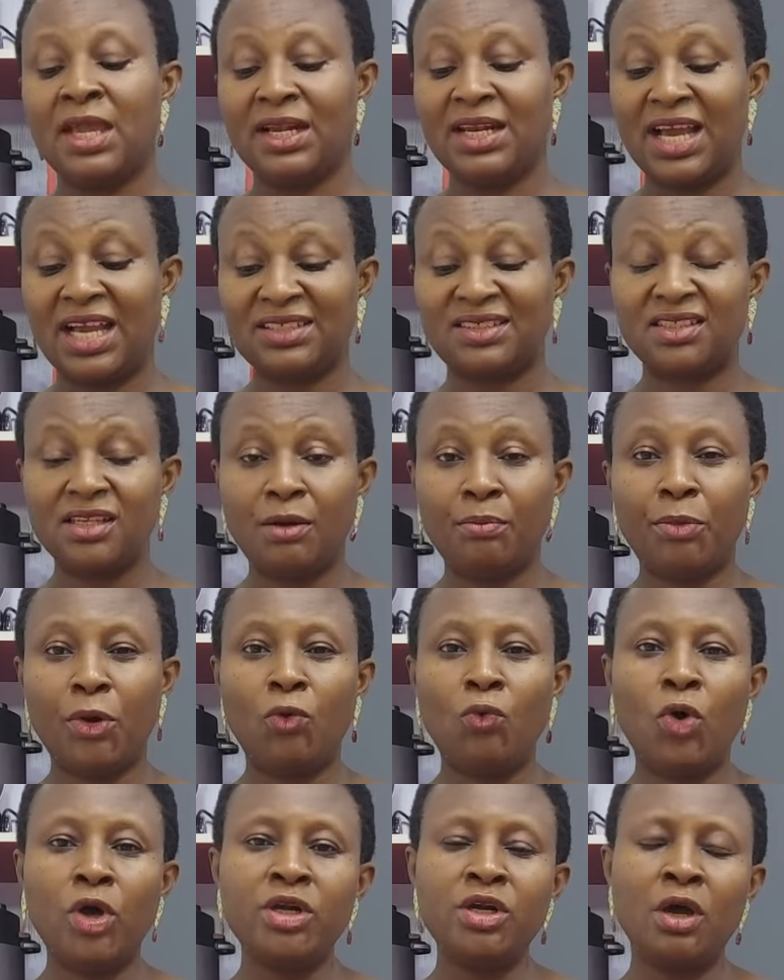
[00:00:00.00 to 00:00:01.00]
That's number
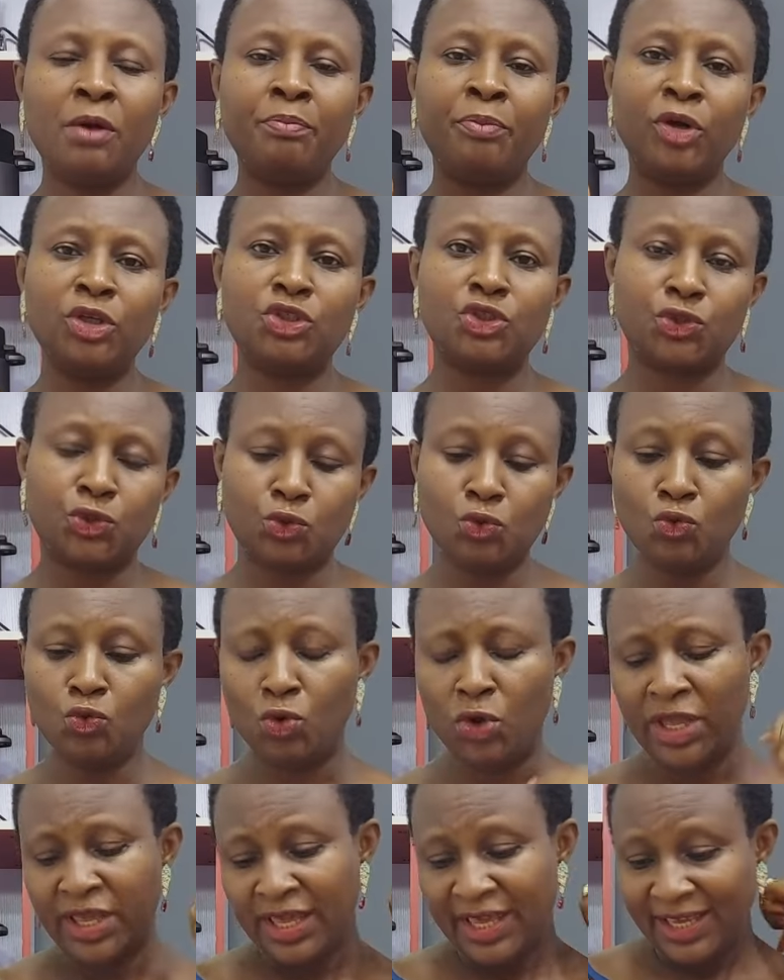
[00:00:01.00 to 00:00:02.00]
one. Number
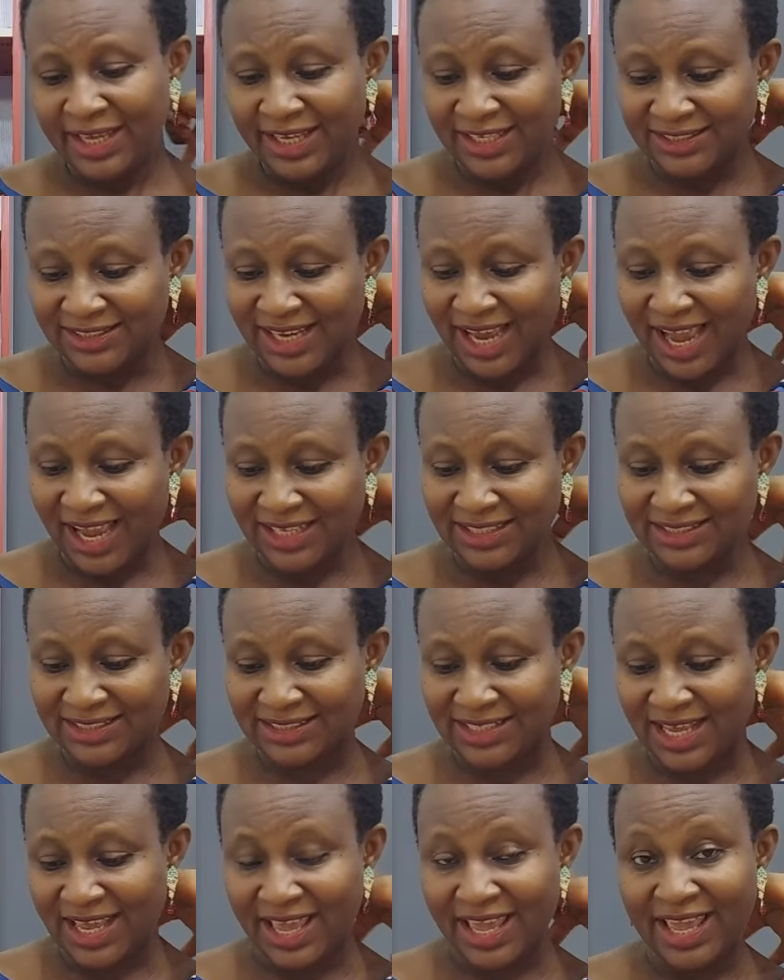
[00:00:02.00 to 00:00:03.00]
two, it
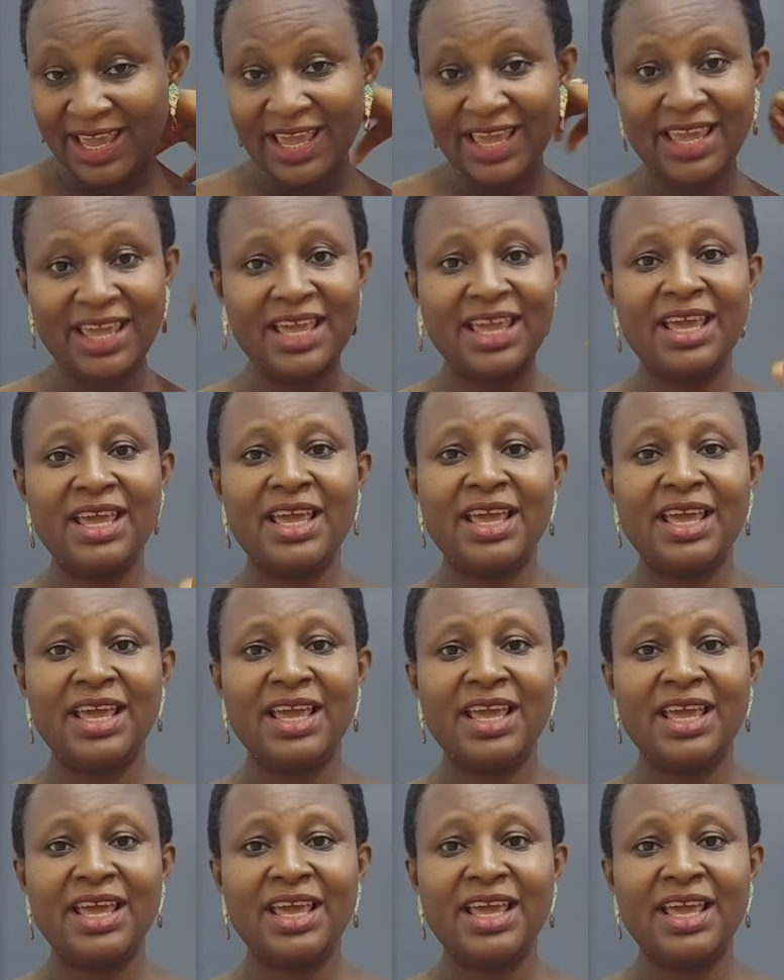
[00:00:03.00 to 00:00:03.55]
has an